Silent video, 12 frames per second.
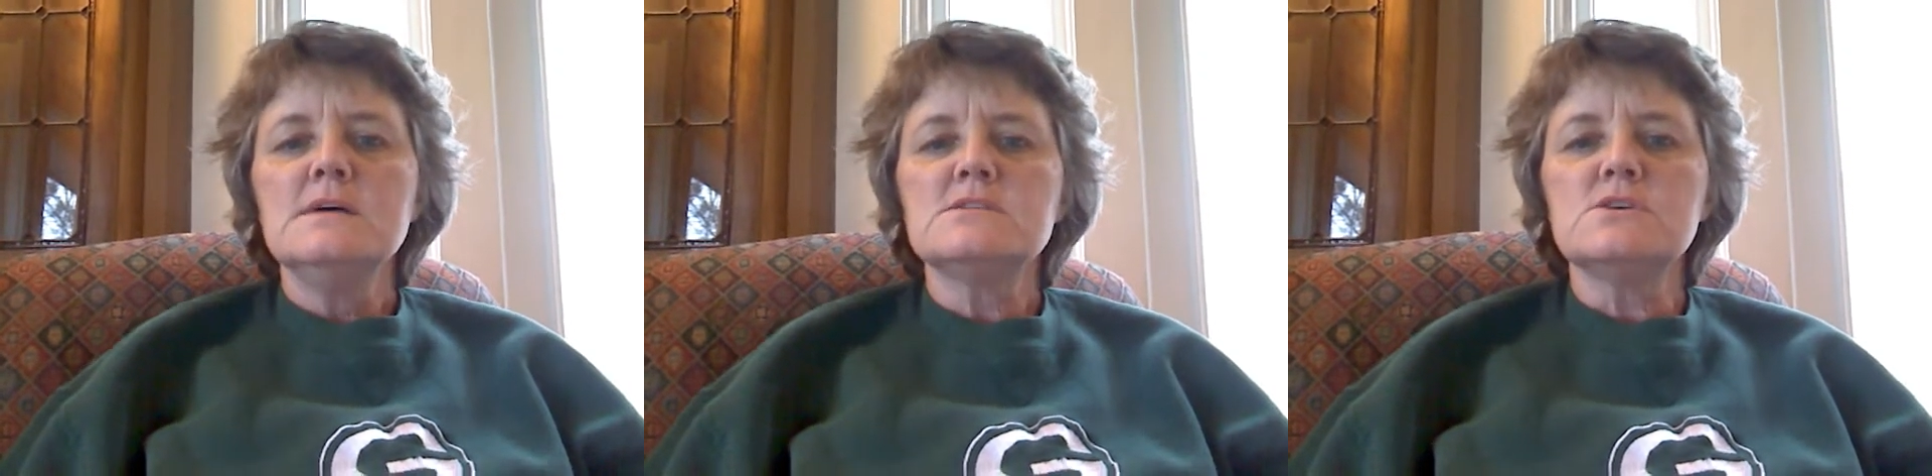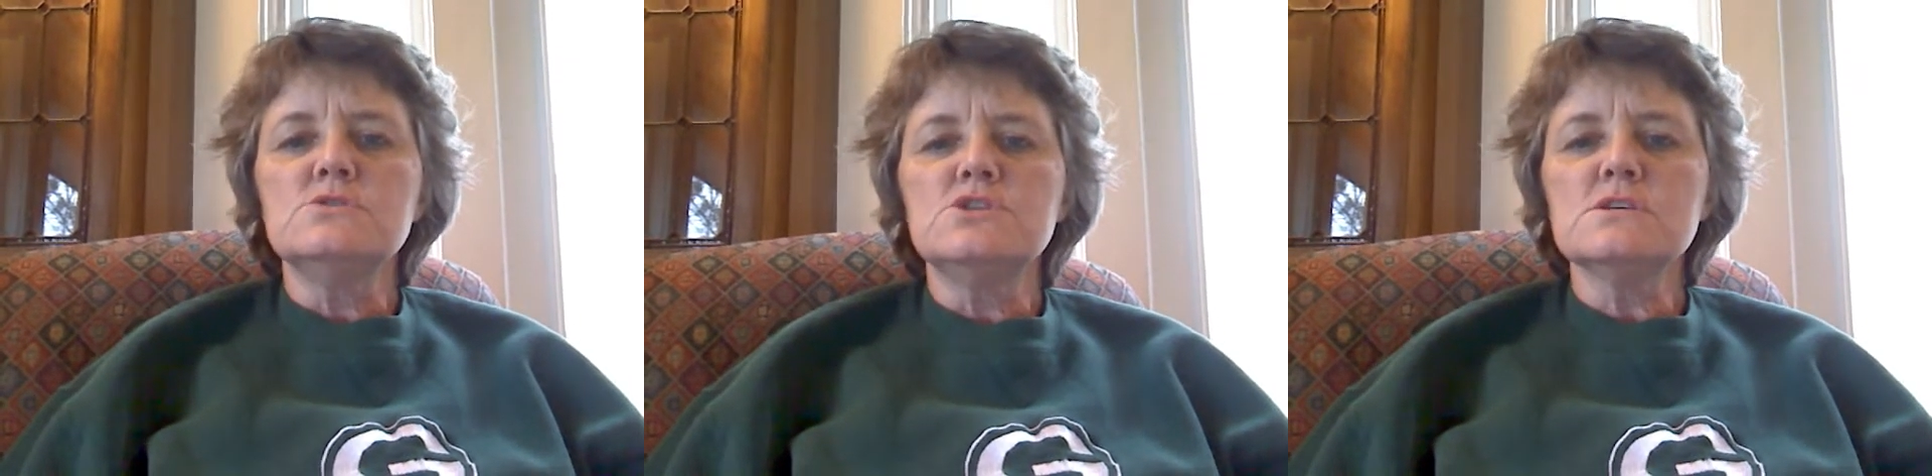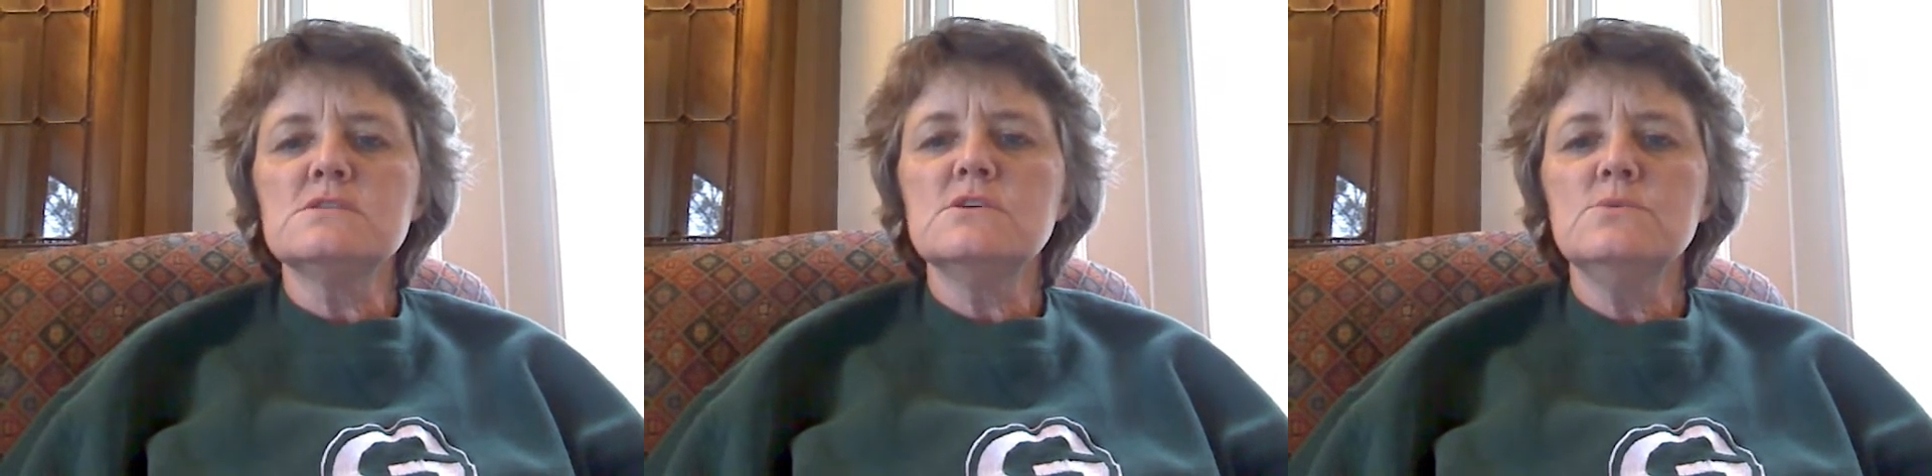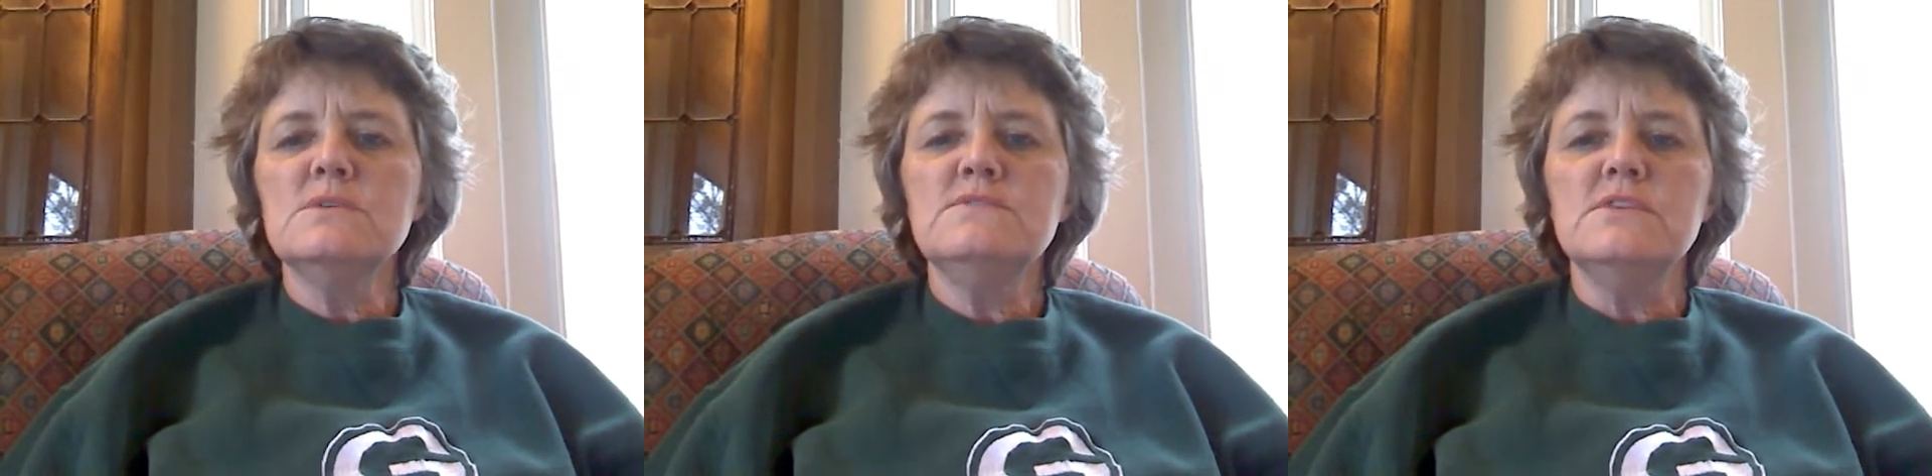So just
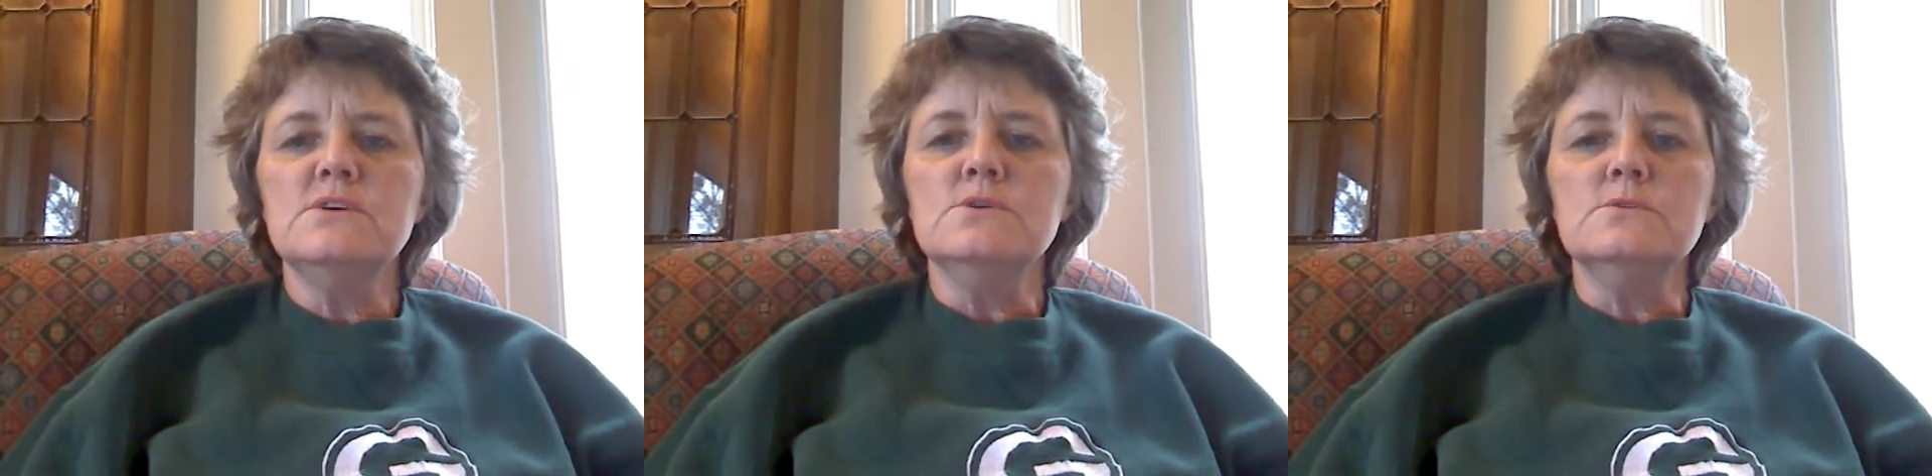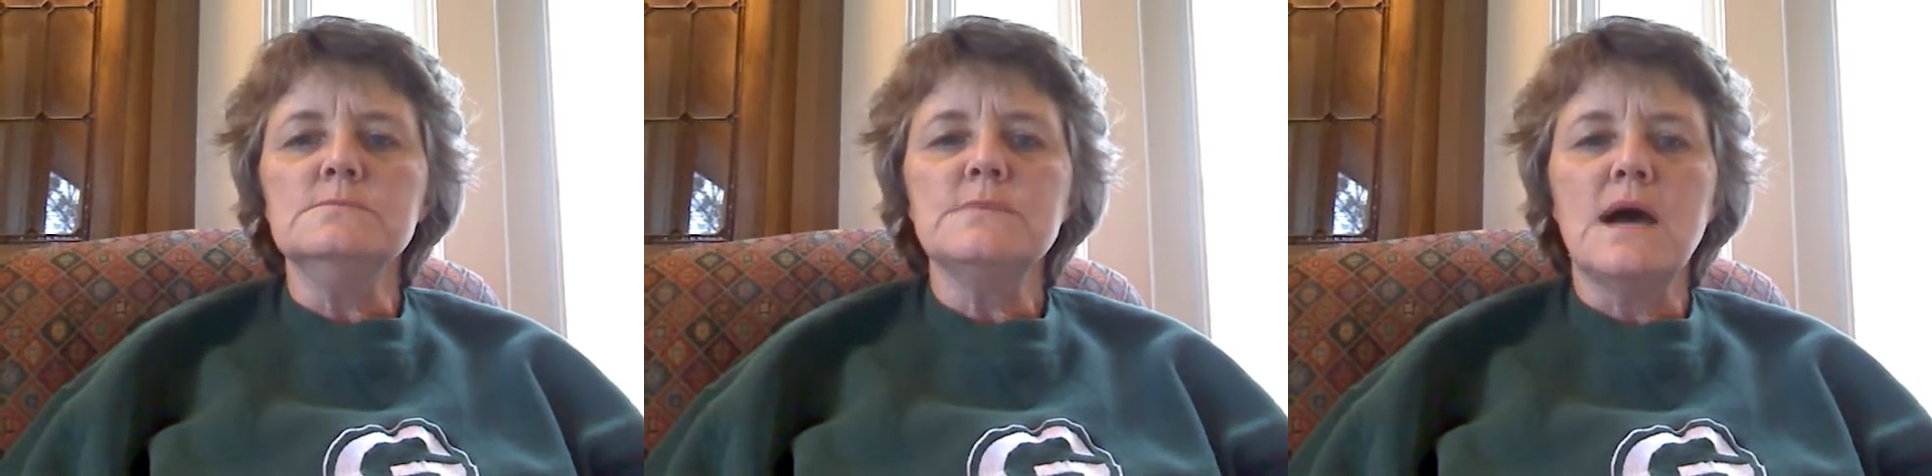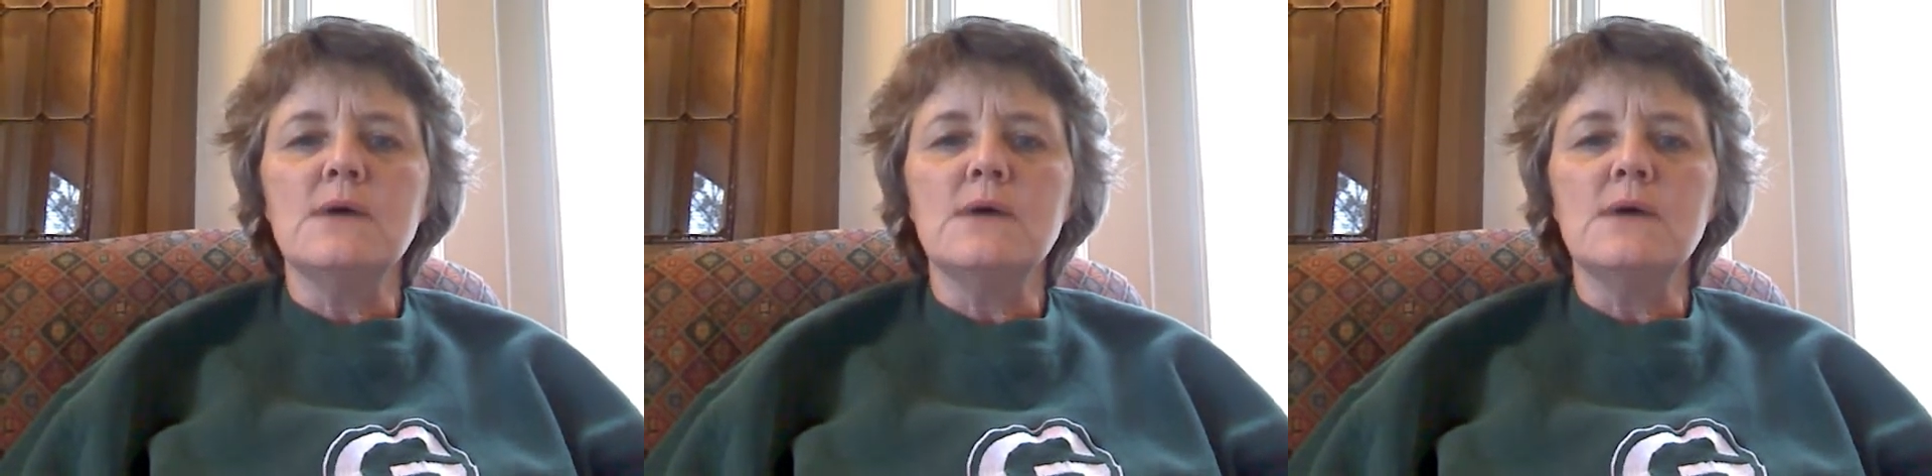to review,